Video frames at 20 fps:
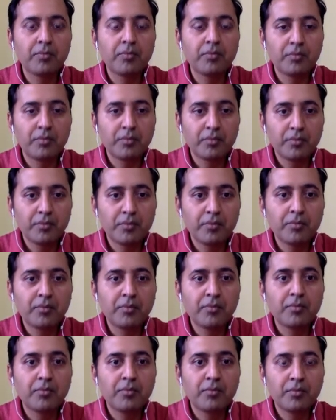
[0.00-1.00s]

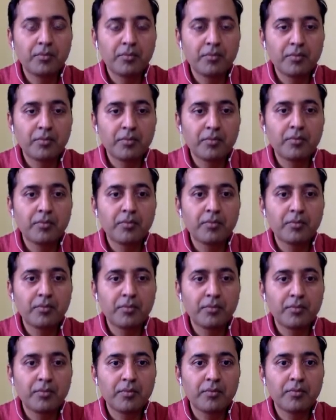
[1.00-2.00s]

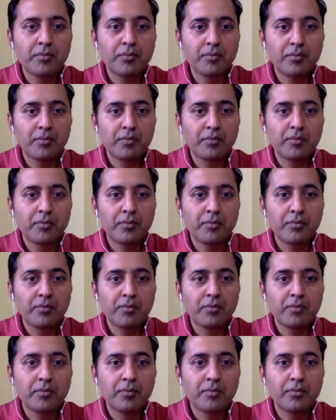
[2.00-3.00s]

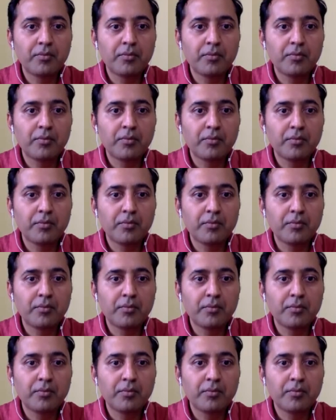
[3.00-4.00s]

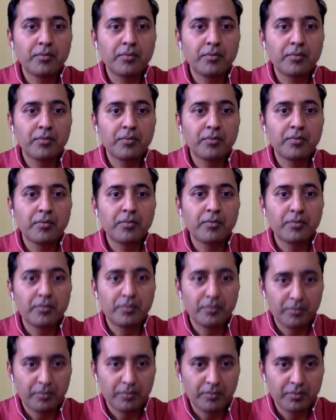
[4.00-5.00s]

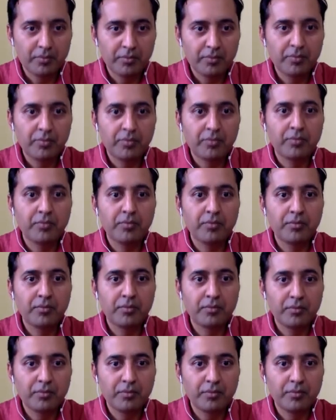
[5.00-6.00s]

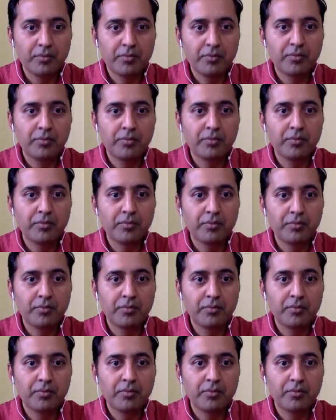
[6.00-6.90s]
(not speaking)